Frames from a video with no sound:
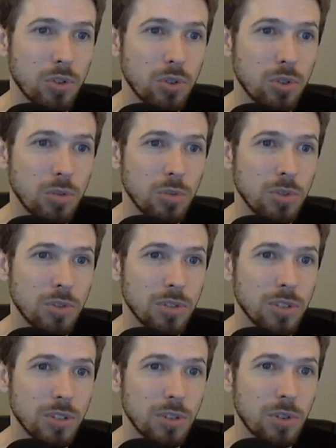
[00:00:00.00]
troops
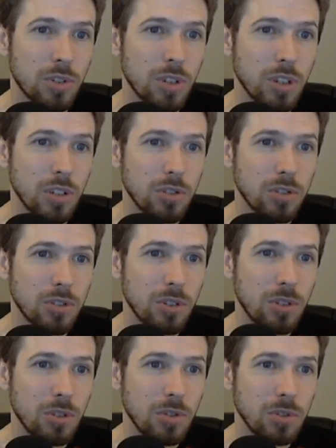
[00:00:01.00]
that create
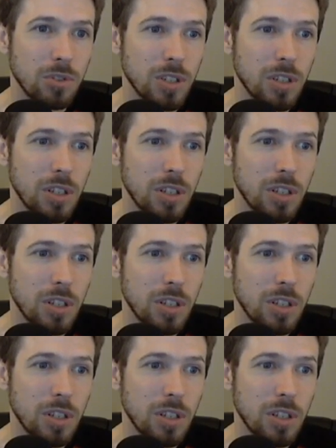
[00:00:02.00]
skulls.